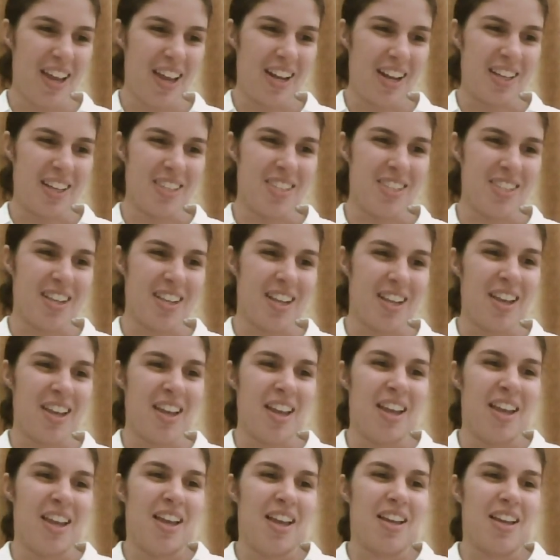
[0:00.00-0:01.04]
And he said,
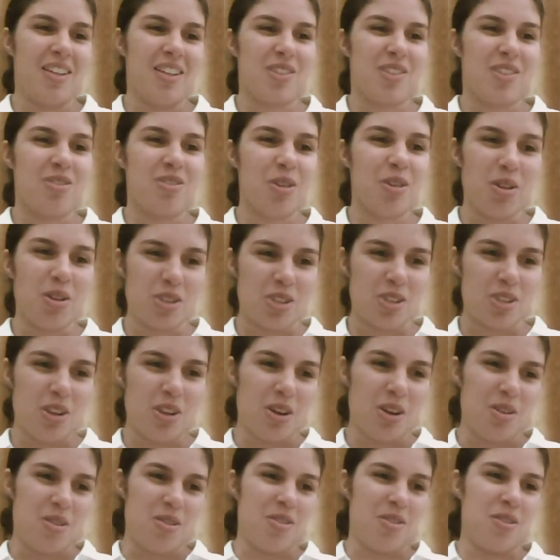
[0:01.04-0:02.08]
it's not
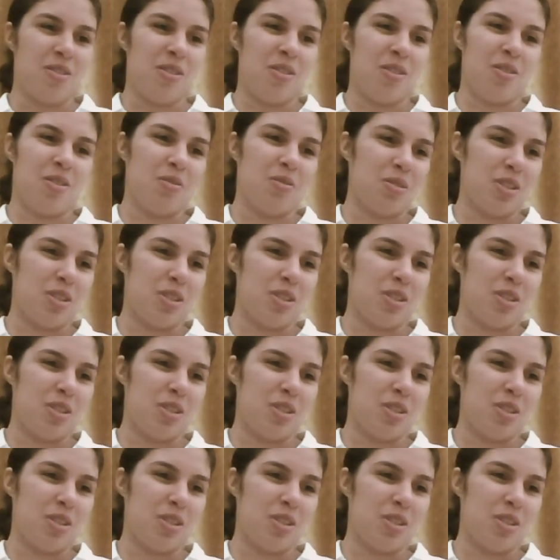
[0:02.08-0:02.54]
certain. You